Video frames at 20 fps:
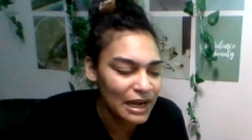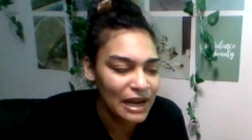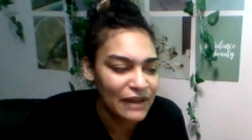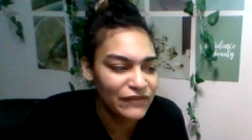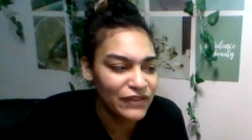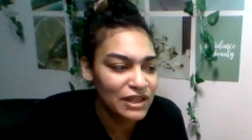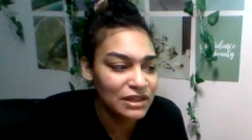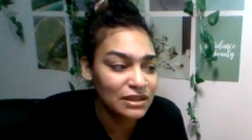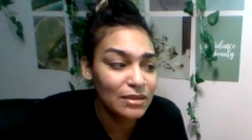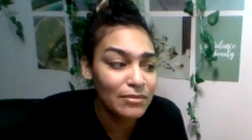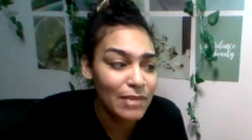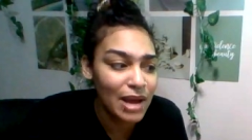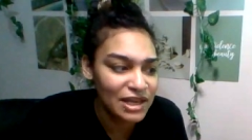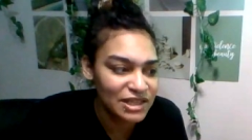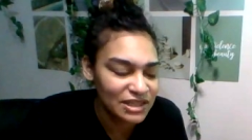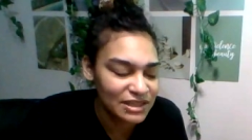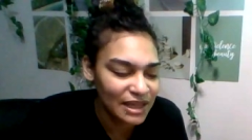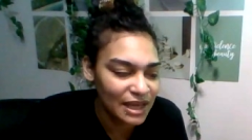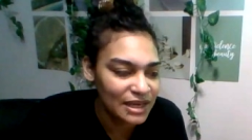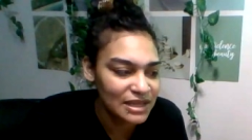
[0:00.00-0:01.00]
I think the
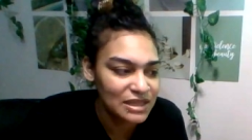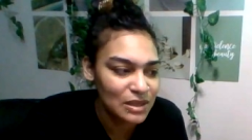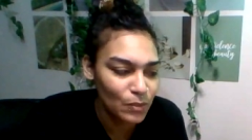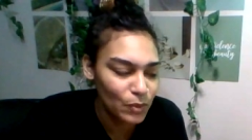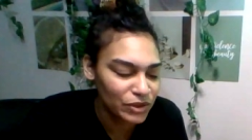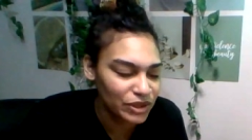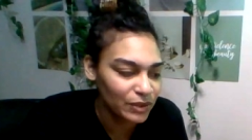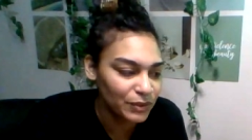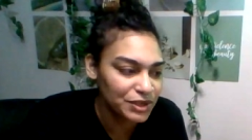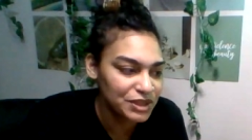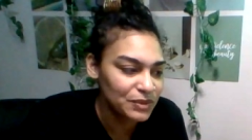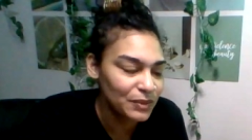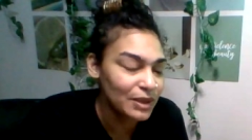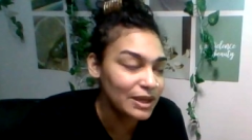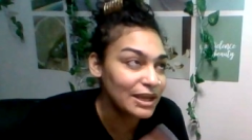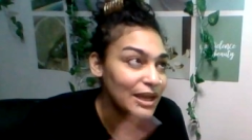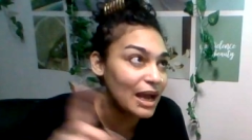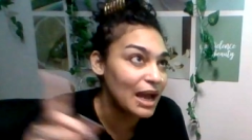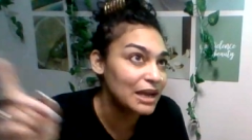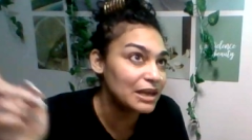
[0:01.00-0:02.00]
magic that is what they were doing,
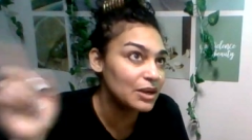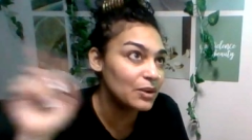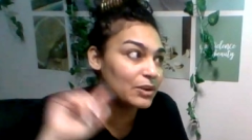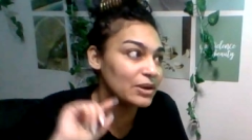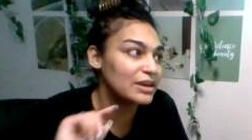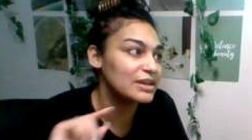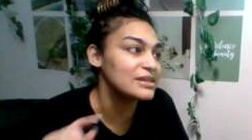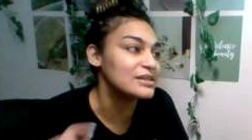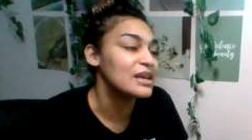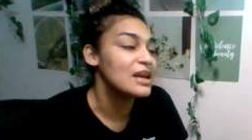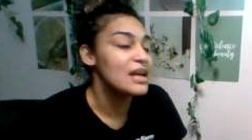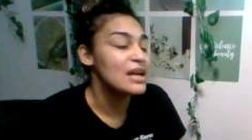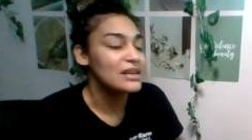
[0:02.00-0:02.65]
yeah, I know what it is.